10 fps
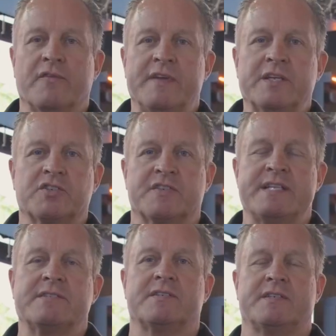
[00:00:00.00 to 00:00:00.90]
the features
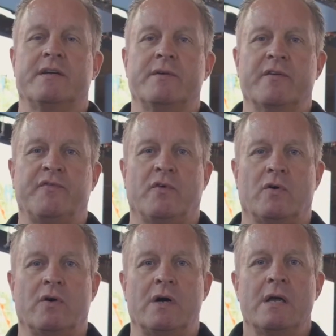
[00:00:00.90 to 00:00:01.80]
necessary
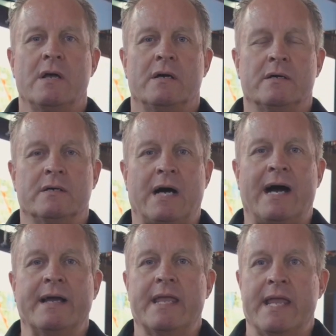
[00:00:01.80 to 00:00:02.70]
for
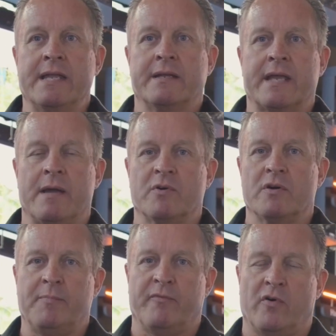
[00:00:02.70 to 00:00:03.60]
high
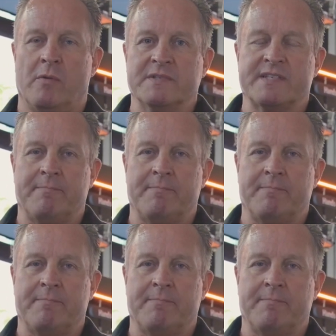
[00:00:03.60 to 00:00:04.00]
in-camera performance